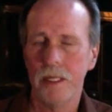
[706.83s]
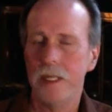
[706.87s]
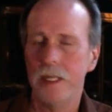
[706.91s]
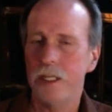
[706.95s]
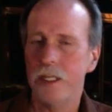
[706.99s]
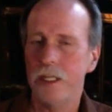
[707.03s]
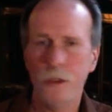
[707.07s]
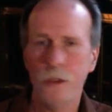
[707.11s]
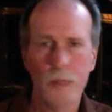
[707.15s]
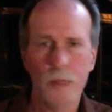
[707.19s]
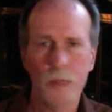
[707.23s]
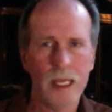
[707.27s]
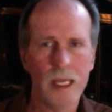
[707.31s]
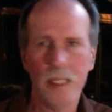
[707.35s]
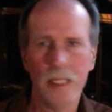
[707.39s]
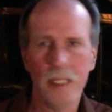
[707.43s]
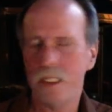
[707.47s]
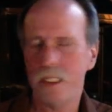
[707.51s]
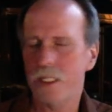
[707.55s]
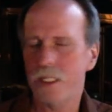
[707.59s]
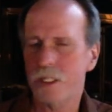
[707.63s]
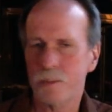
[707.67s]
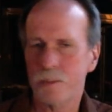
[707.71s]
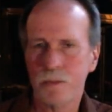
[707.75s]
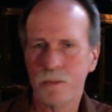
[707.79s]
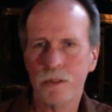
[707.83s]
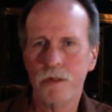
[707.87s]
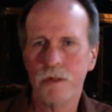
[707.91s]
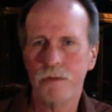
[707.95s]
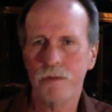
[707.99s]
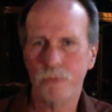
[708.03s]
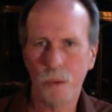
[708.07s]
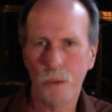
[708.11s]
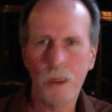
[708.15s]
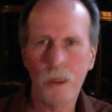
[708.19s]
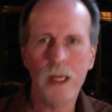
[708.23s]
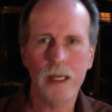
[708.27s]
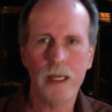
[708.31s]
You can't
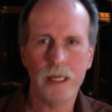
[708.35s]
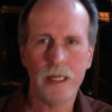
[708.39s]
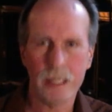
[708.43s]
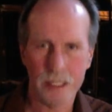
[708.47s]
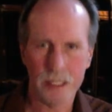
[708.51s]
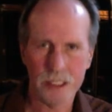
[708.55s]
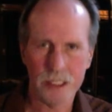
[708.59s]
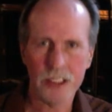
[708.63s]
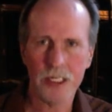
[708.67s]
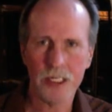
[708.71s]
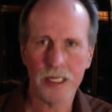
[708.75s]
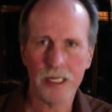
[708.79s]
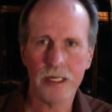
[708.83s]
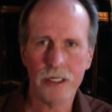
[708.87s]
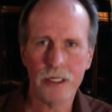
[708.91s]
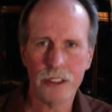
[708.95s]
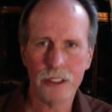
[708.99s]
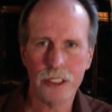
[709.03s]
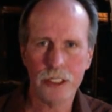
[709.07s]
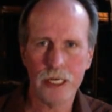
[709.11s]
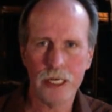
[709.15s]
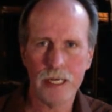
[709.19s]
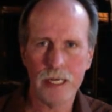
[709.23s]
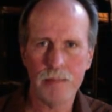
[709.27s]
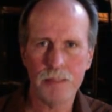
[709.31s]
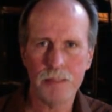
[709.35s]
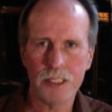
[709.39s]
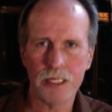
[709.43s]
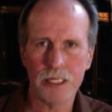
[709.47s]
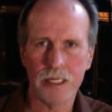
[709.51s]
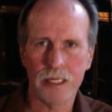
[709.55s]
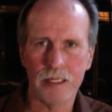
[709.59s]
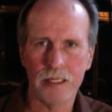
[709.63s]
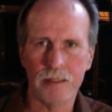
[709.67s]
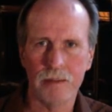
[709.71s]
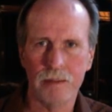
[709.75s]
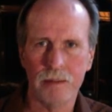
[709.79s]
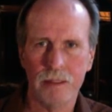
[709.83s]
disprove one and say your job's
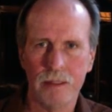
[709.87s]
done.